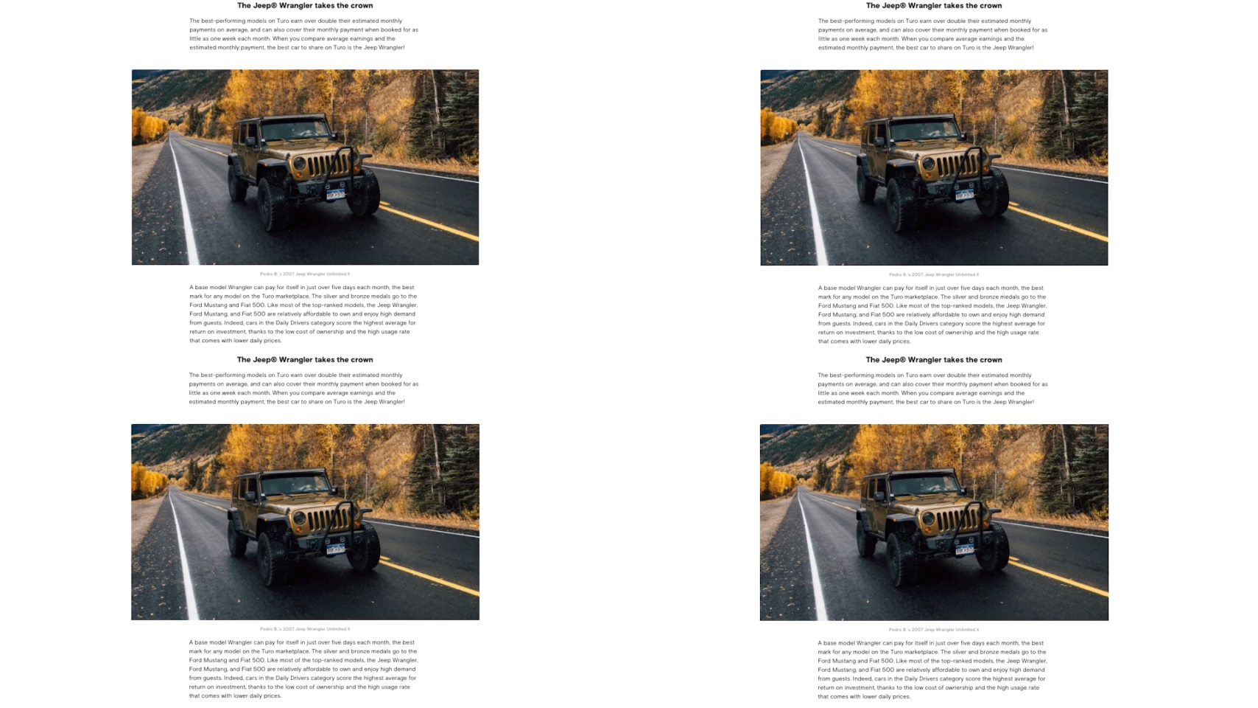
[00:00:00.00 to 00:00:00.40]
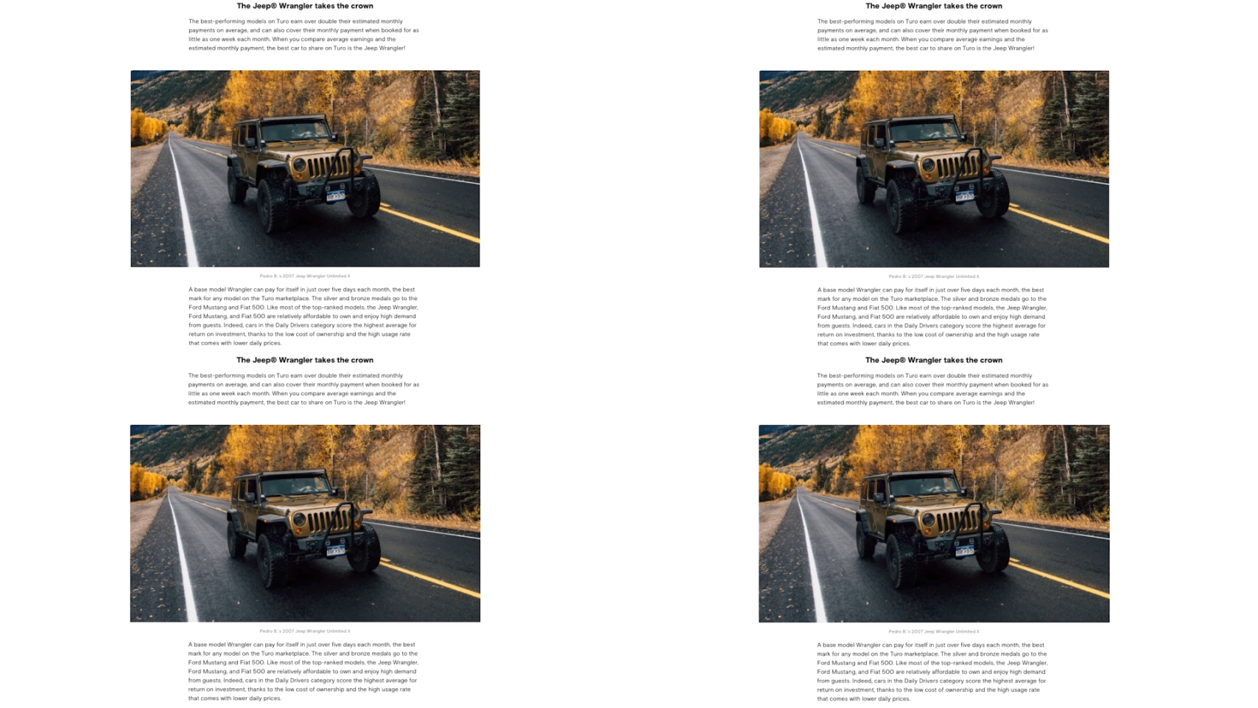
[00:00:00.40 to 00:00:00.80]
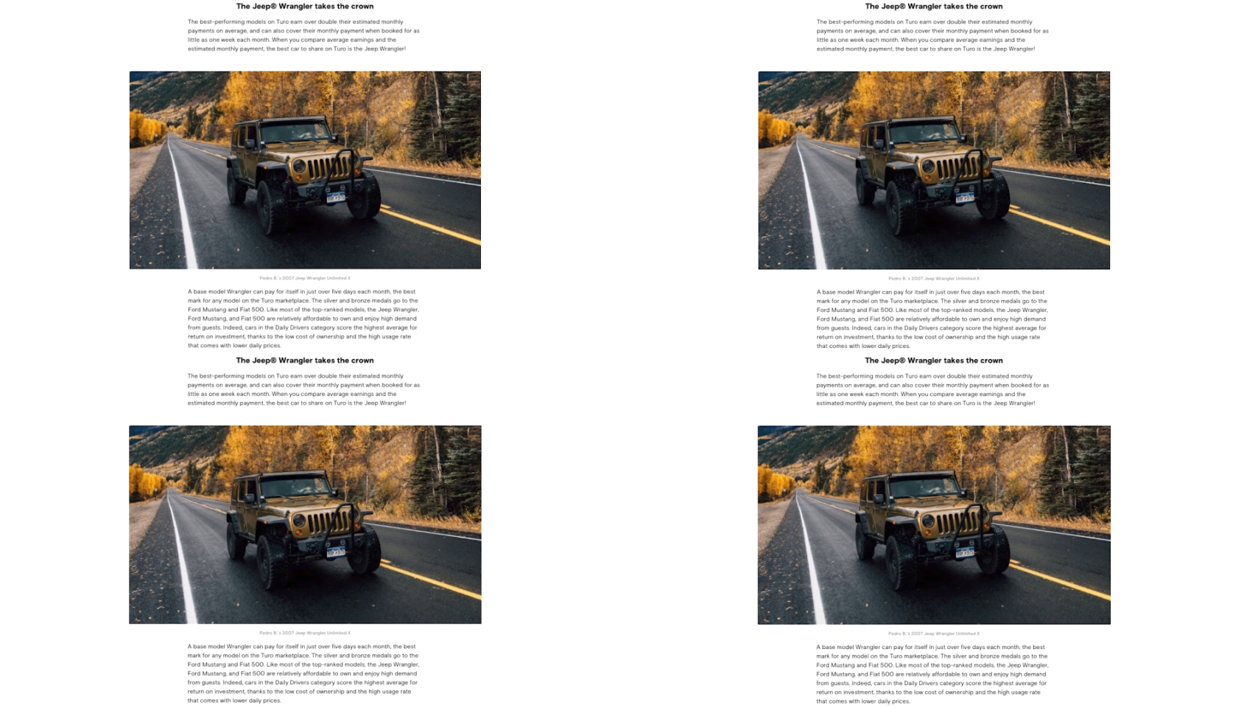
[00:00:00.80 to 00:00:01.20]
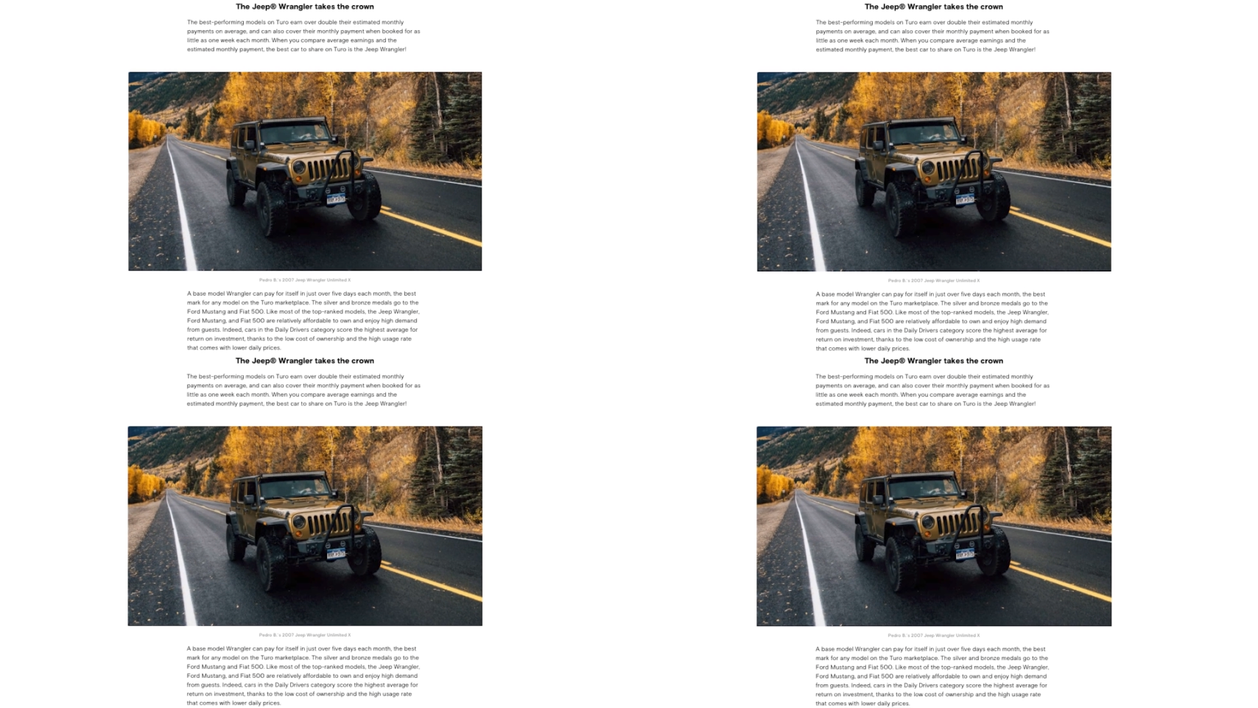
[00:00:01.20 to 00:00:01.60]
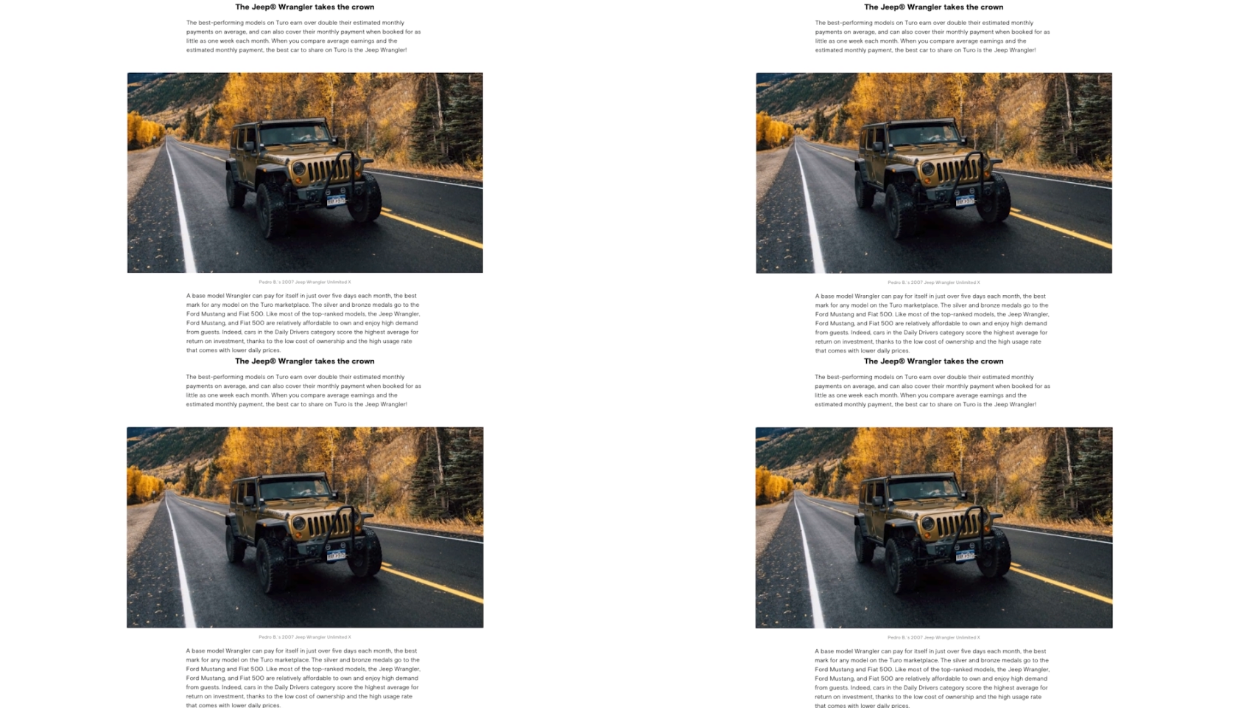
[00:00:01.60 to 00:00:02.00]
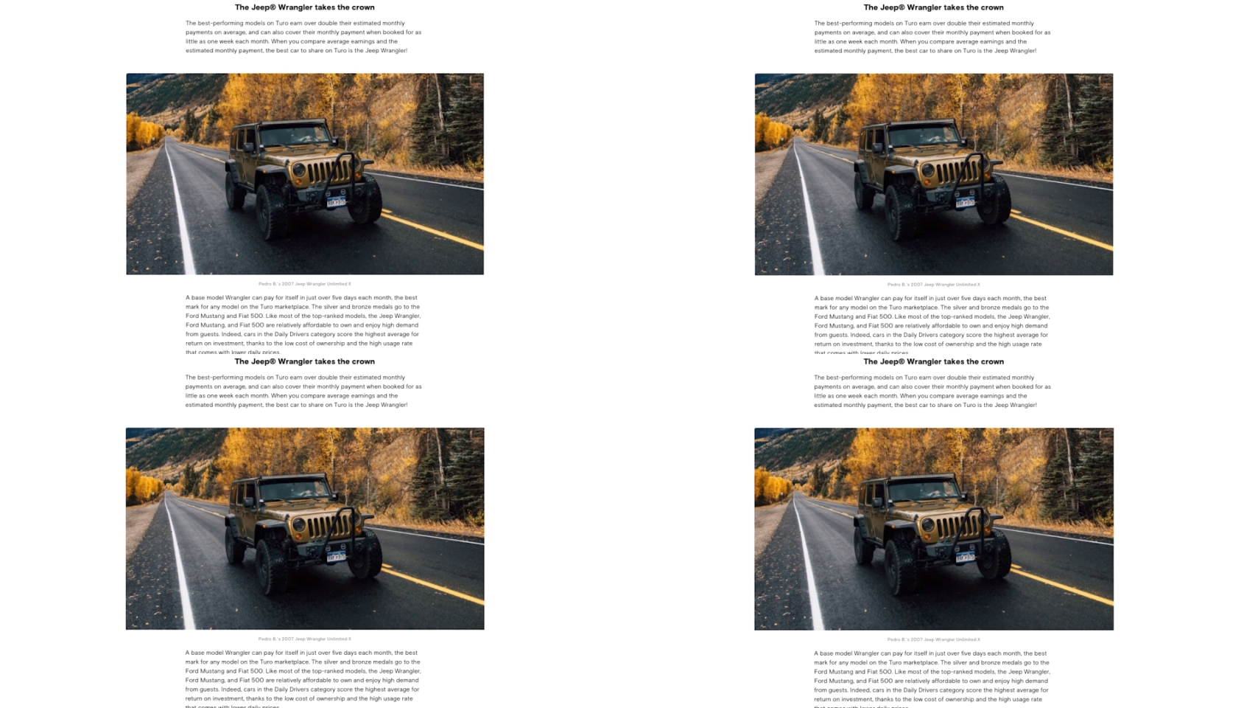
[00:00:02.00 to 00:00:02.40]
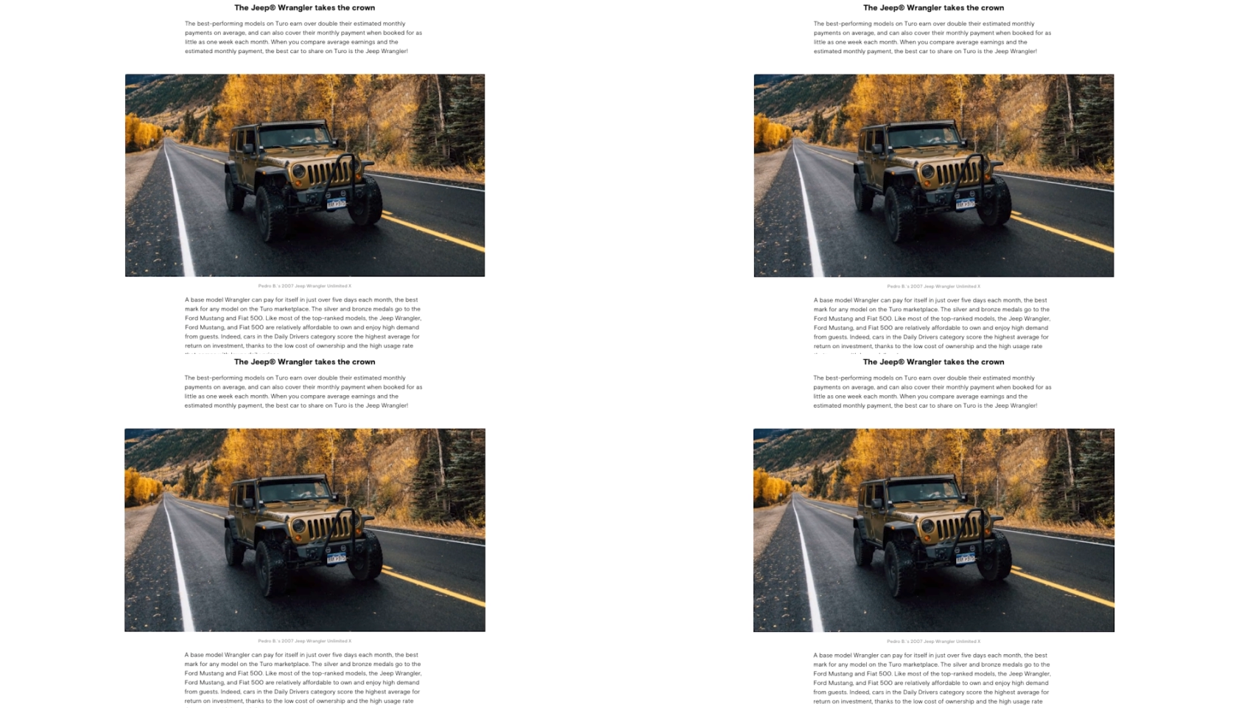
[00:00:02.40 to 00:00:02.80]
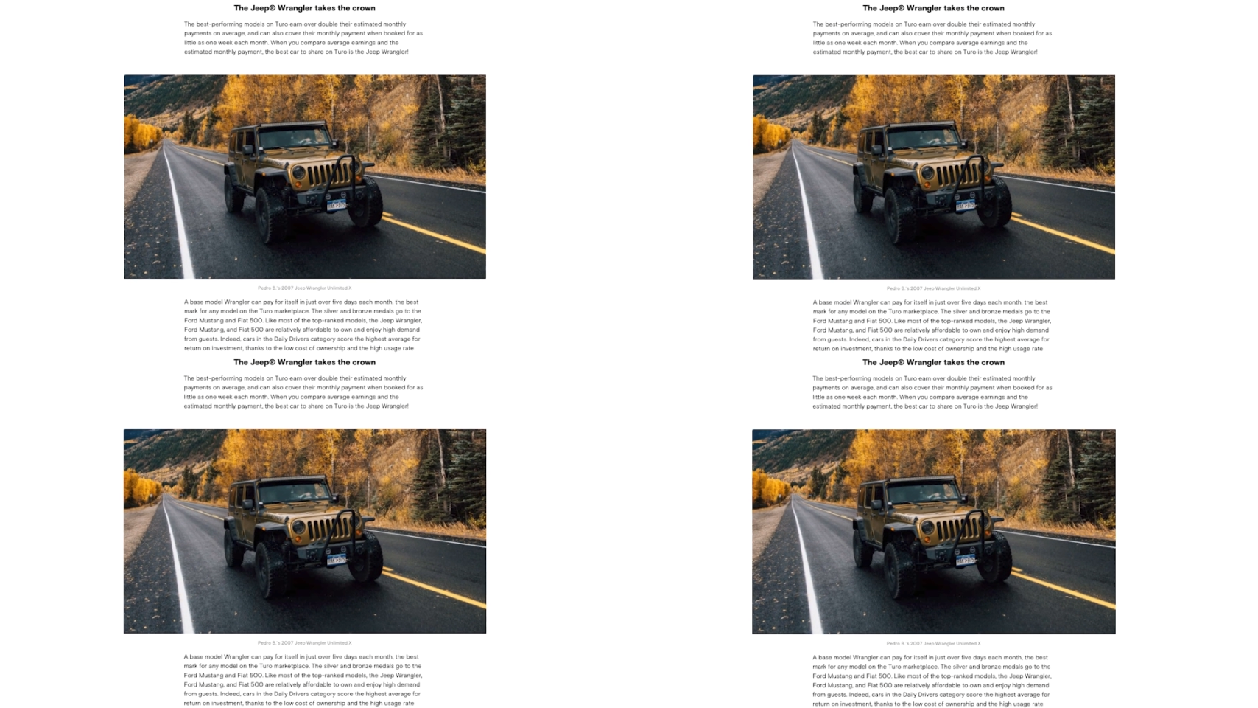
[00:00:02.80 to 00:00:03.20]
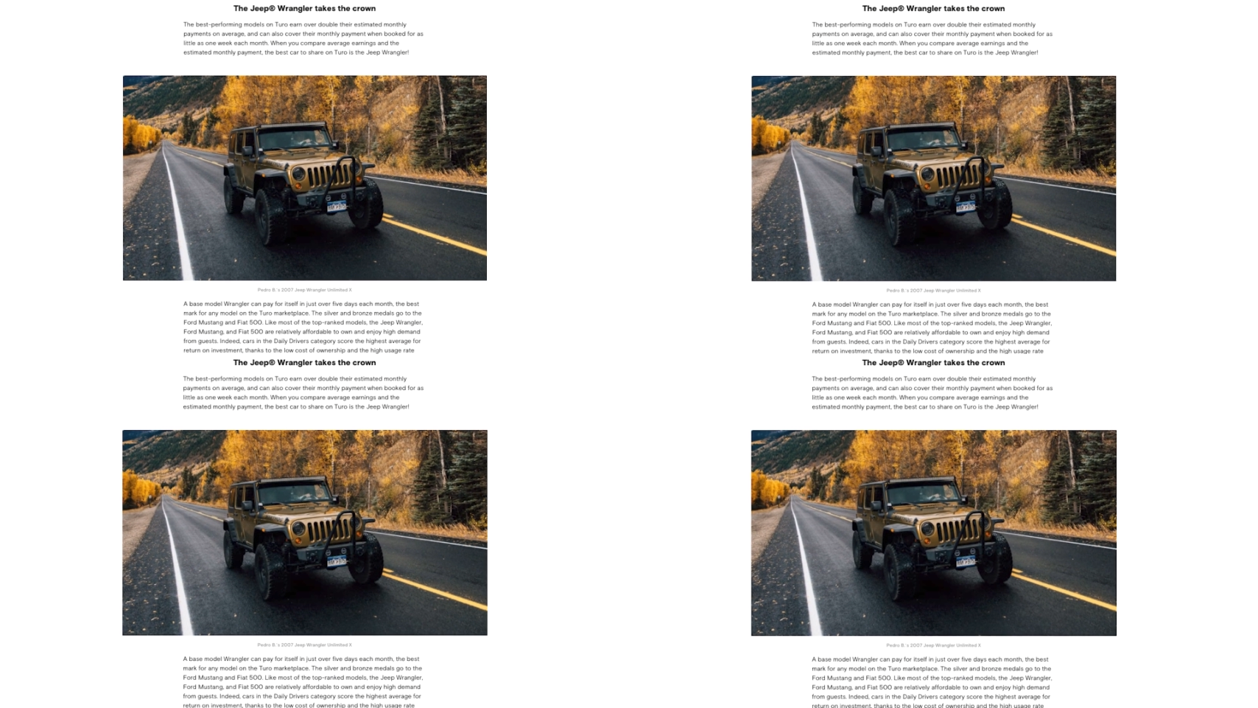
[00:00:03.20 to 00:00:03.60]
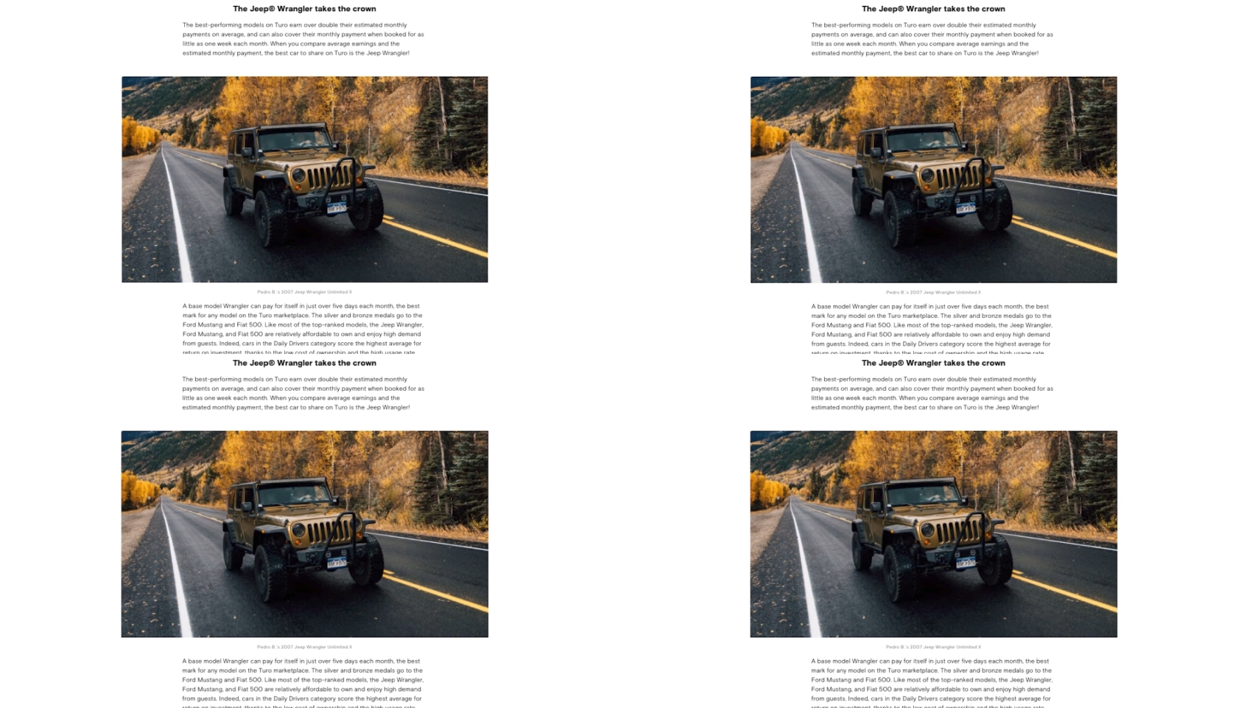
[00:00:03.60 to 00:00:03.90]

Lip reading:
Nobody's mouth can be seen.